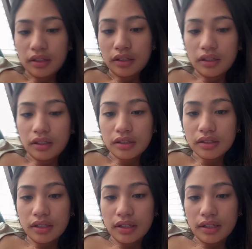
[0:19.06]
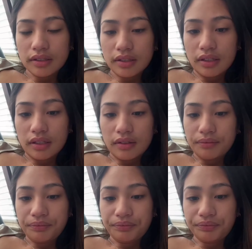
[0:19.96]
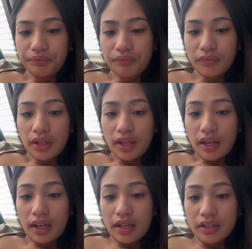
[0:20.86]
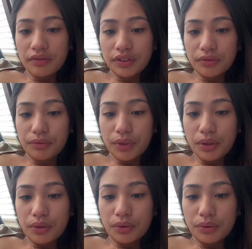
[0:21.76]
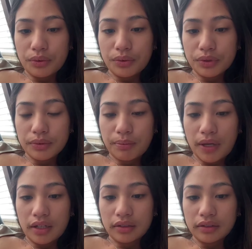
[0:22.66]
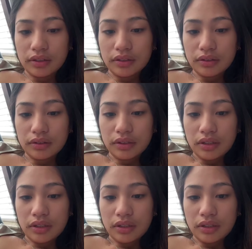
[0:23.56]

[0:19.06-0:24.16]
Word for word: You guys gotta guess it. Hey, thank you for the rose, Paolo.